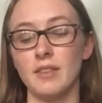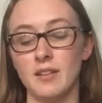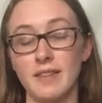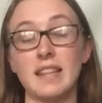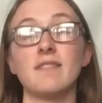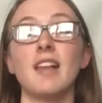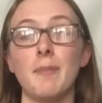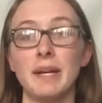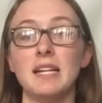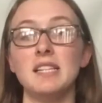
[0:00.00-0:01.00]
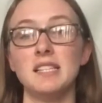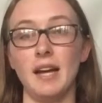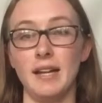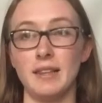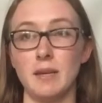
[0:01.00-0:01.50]
the floppiness
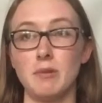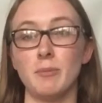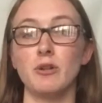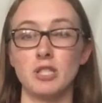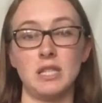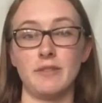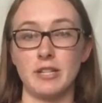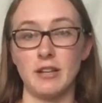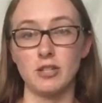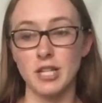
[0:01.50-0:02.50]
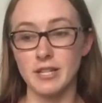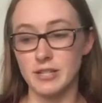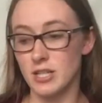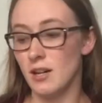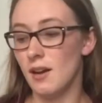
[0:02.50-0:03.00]
and the propulsion of your tail
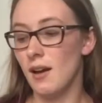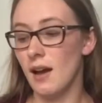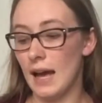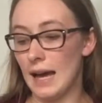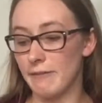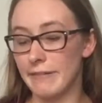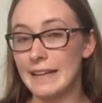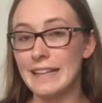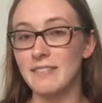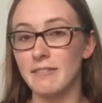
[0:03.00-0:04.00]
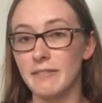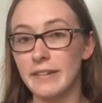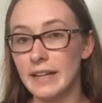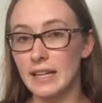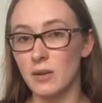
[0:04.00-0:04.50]
change. I
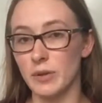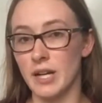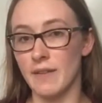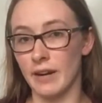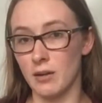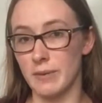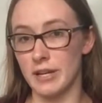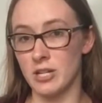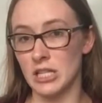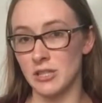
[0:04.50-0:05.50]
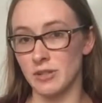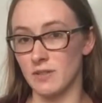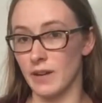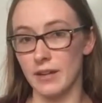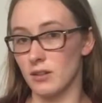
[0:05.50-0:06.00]
really would not recommend just
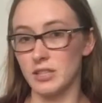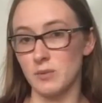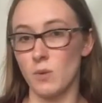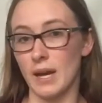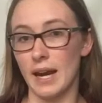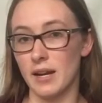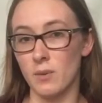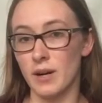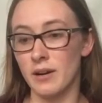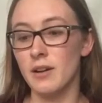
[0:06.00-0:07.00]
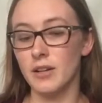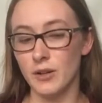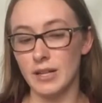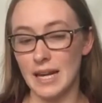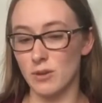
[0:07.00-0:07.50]
using vinyl because you won't get anywhere.
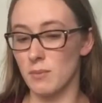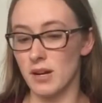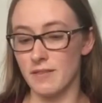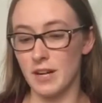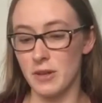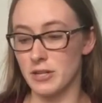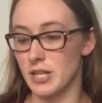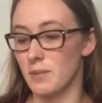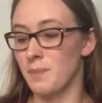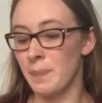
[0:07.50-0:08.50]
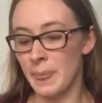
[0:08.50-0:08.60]
You need to have your monofin in there too.